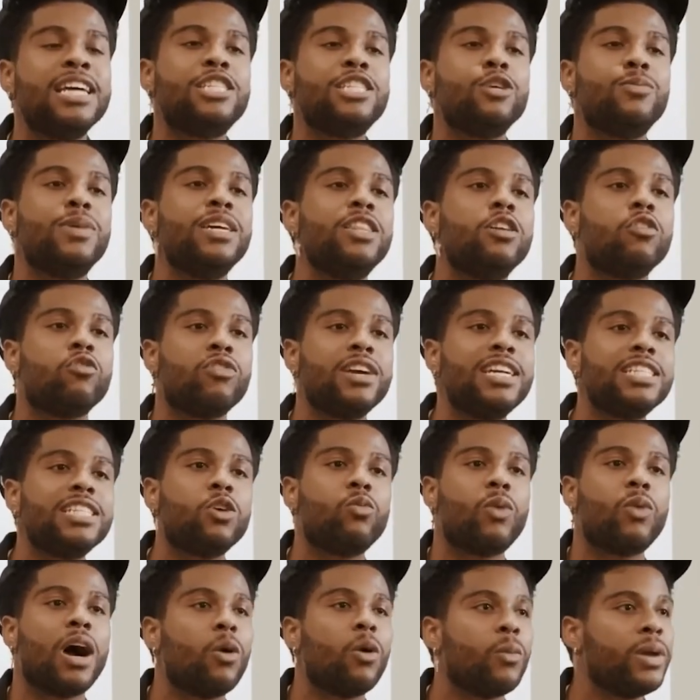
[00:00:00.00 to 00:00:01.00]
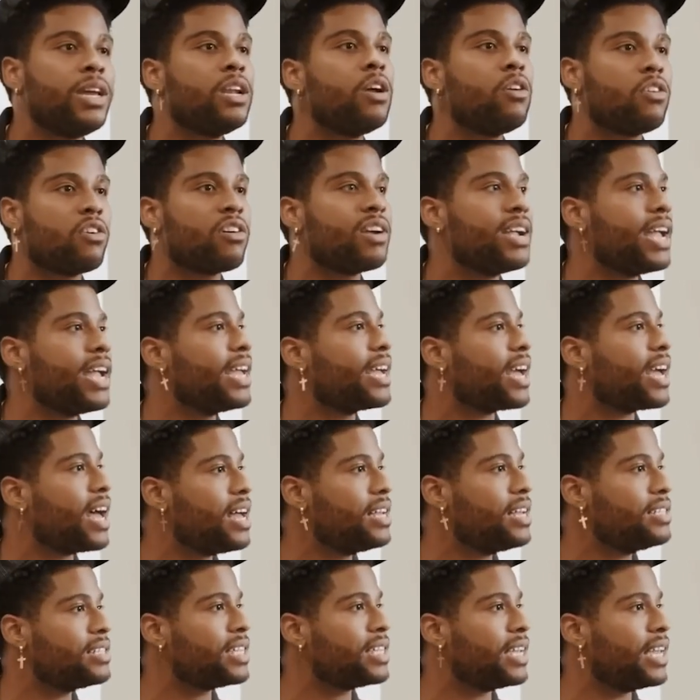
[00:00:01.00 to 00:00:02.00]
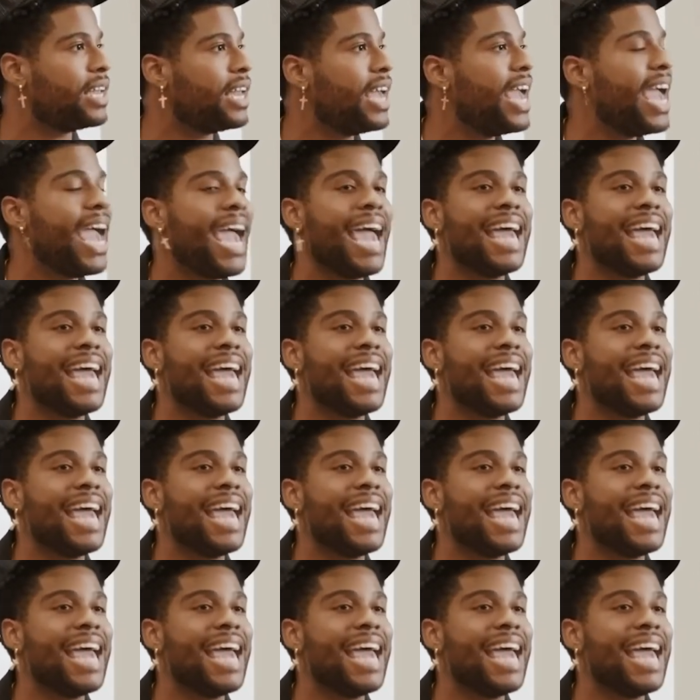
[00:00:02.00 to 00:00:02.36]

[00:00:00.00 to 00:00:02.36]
to be the reason why we don't create content,